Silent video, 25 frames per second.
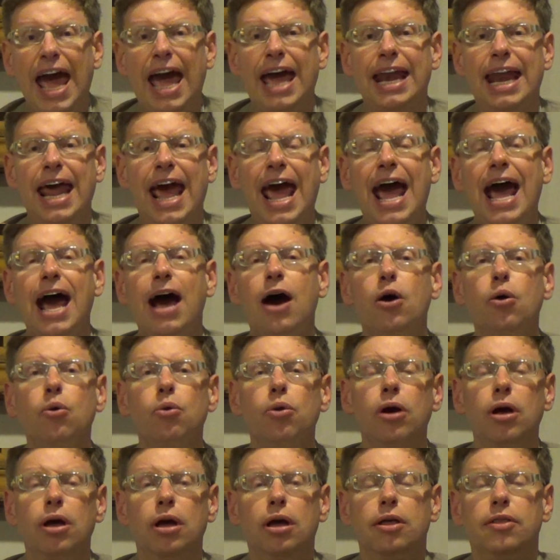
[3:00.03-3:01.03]
and
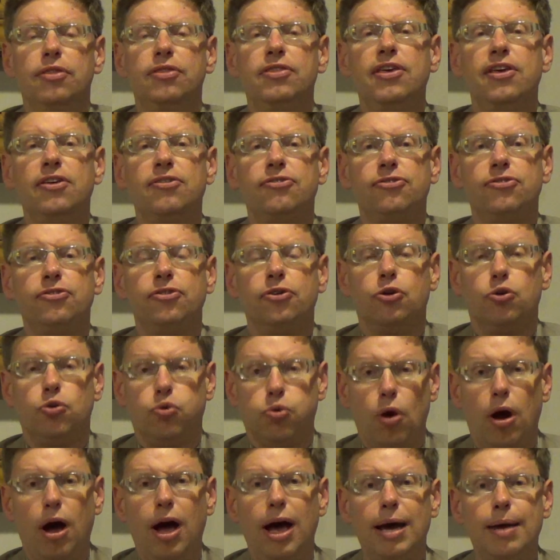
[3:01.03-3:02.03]
how this
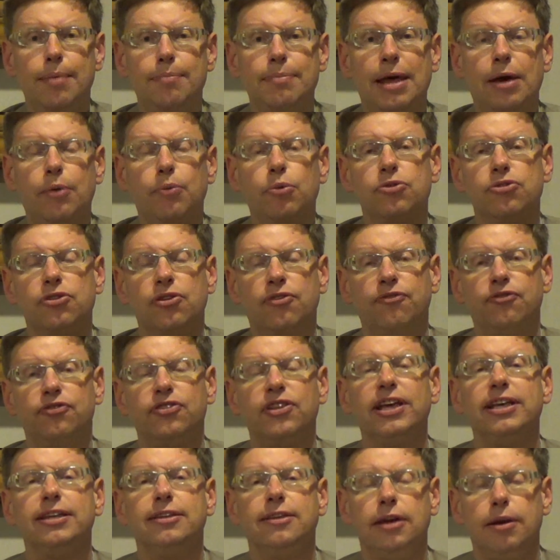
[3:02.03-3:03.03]
crime that was
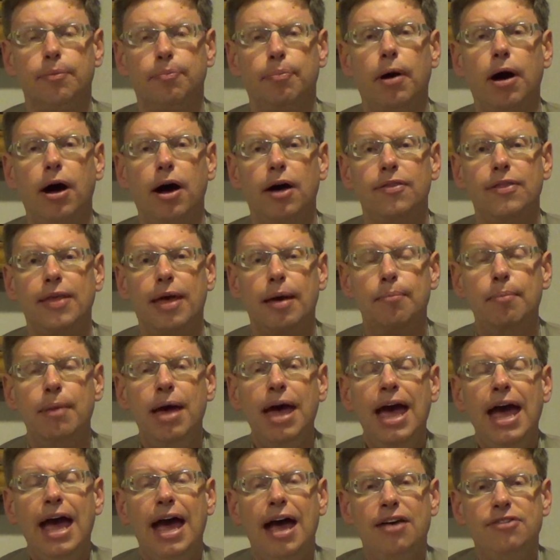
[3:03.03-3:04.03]
inflicted upon them
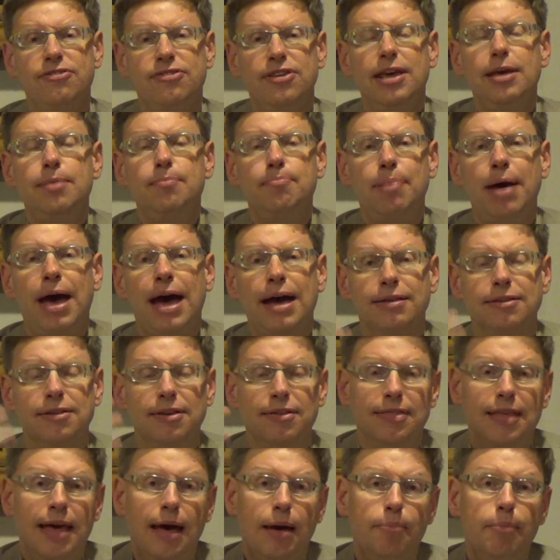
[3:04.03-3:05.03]
has
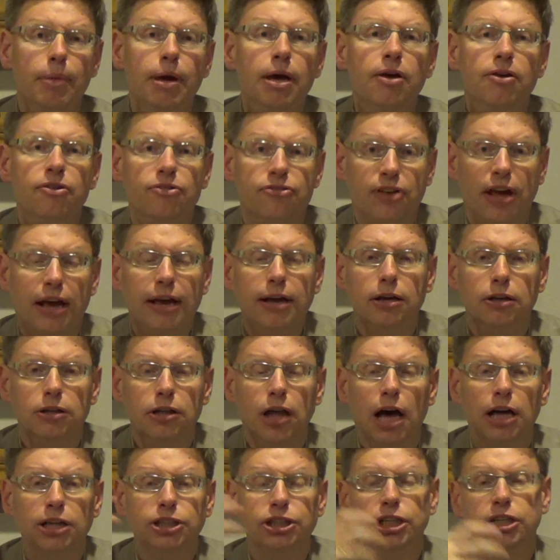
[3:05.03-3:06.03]
impacted them
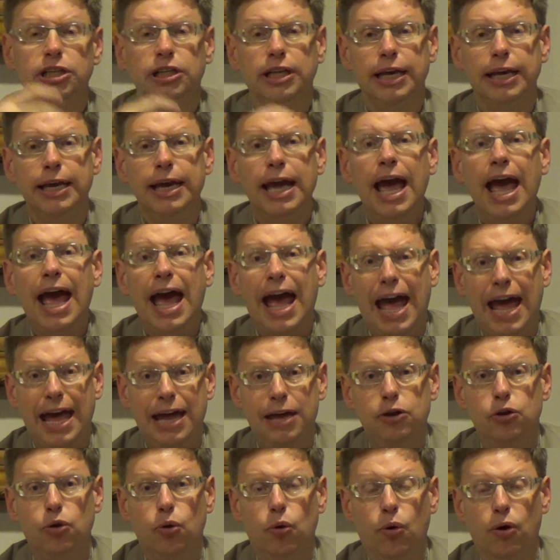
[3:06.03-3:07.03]
psychologically
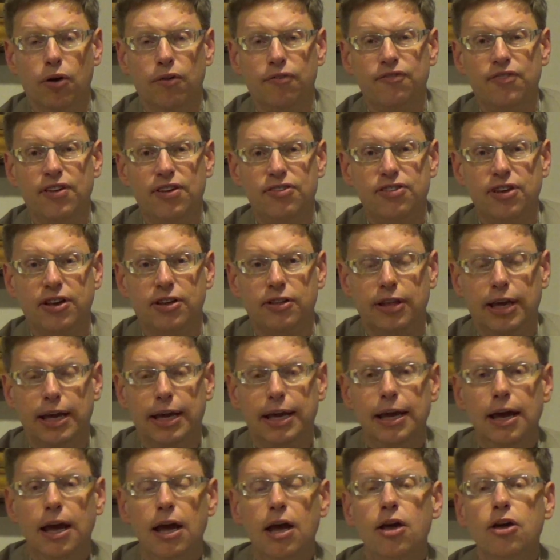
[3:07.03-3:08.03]
and or
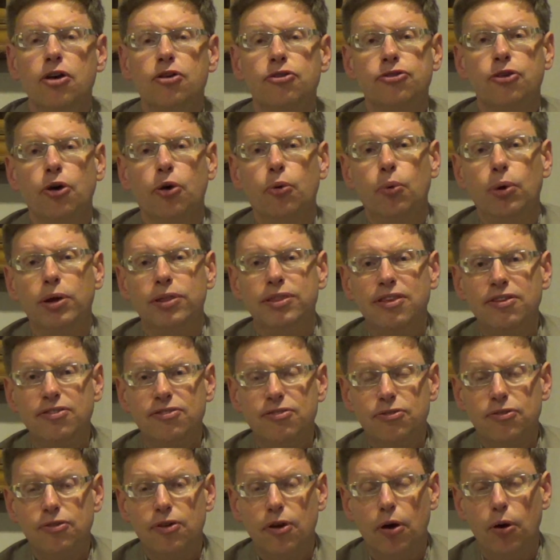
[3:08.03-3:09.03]
physically. So what
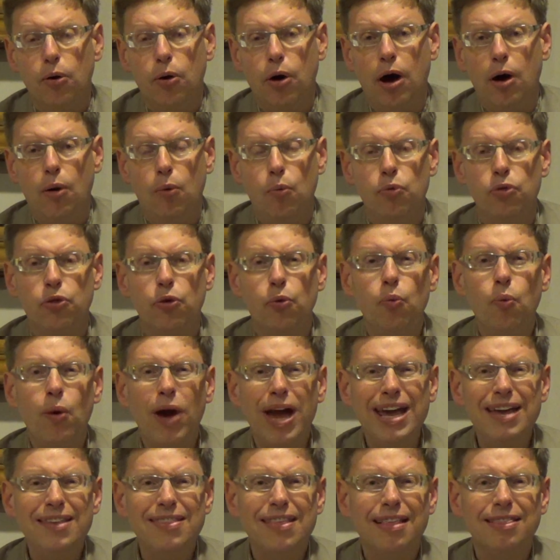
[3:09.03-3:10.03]
the
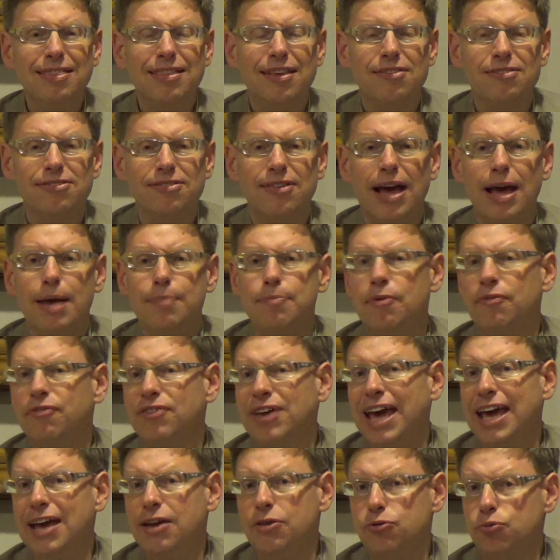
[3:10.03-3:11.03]
way that this type of
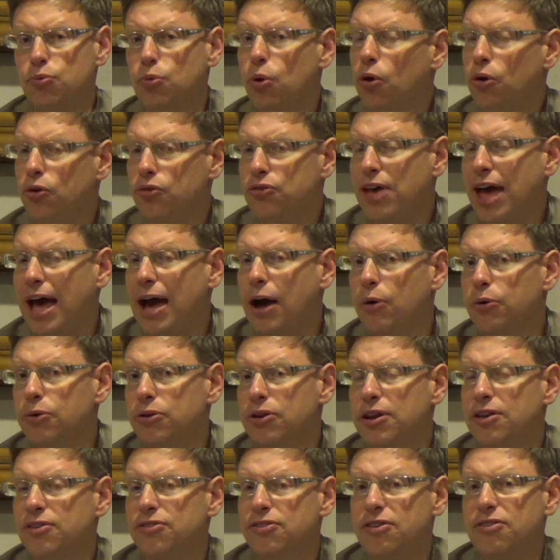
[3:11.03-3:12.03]
case rolls
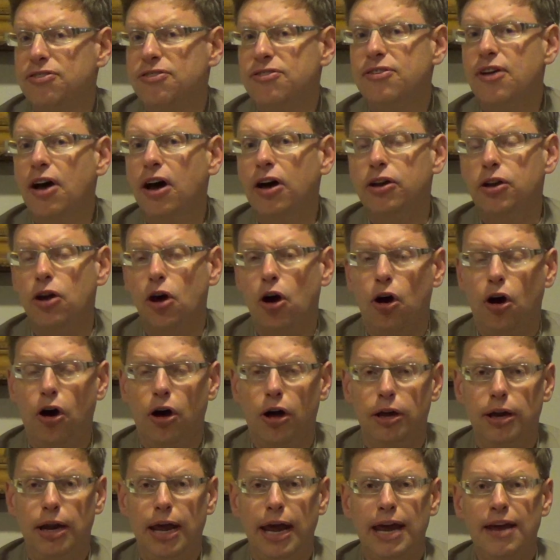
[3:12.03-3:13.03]
out is it's done
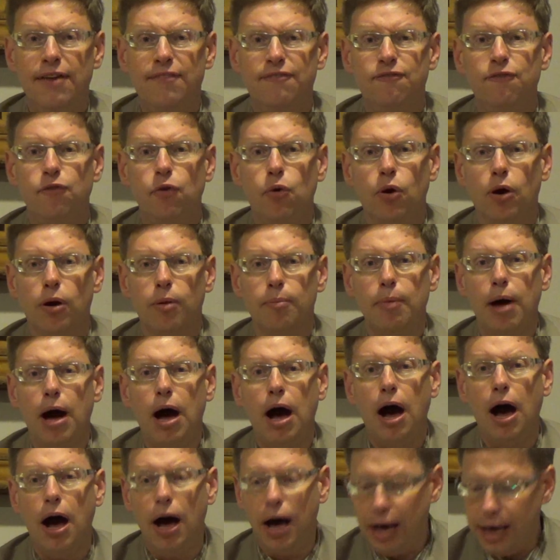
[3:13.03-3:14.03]
on a form
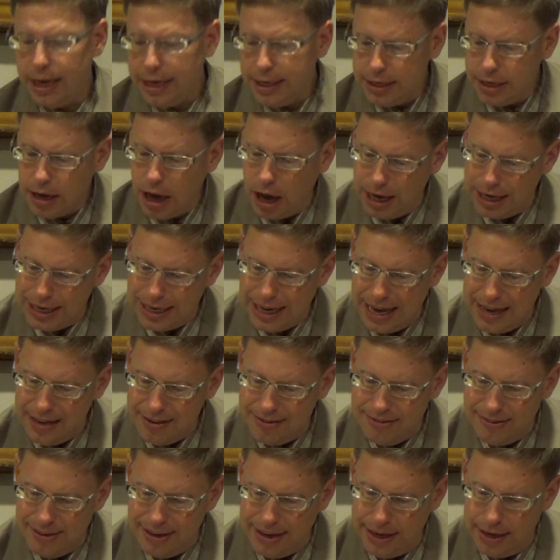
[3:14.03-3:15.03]

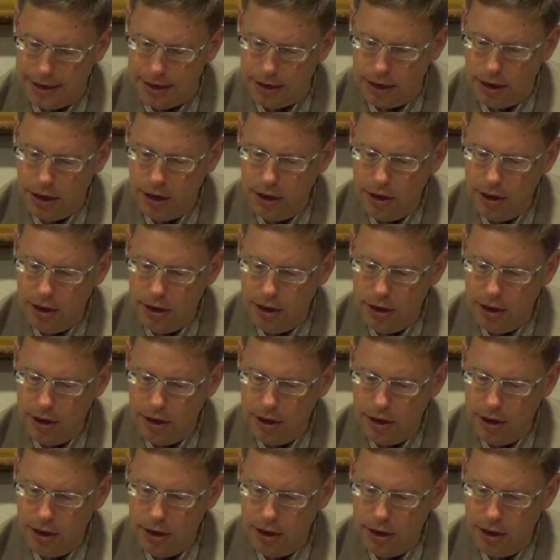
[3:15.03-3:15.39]
I-918.